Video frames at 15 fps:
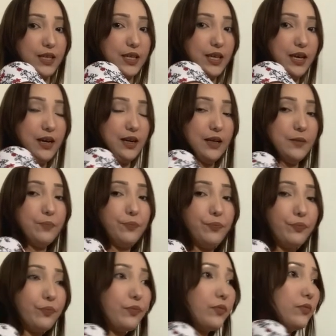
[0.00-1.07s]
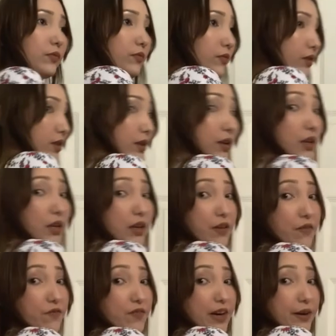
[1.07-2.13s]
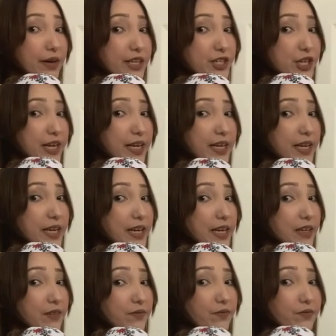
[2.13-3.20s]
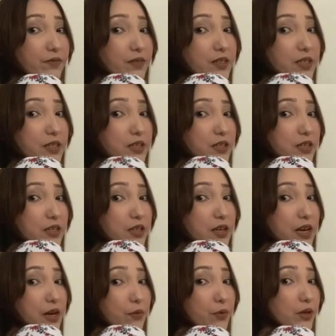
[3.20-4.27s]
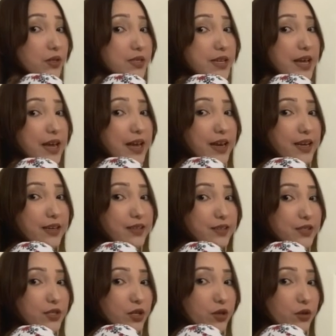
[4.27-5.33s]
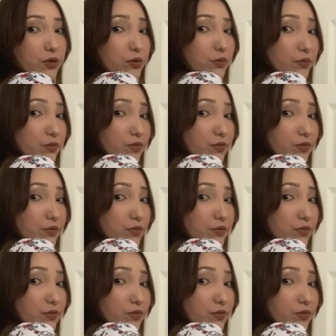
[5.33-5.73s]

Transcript: Yeah. Very cheeky, I will say. So,